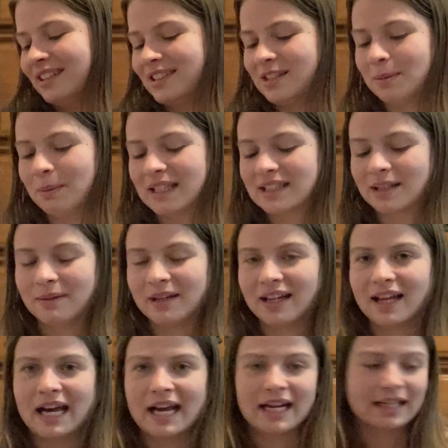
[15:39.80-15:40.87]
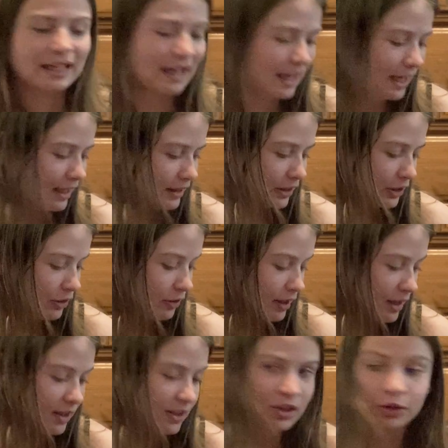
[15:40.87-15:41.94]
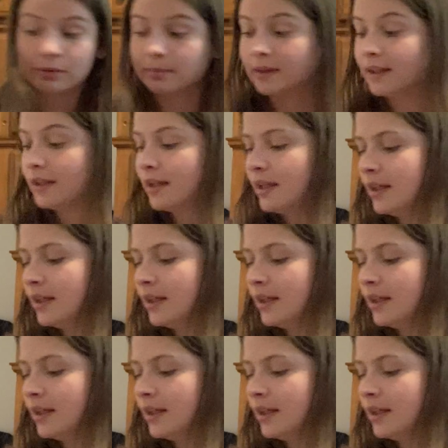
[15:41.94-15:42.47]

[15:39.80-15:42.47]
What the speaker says: To basically be like, dude, you stupid.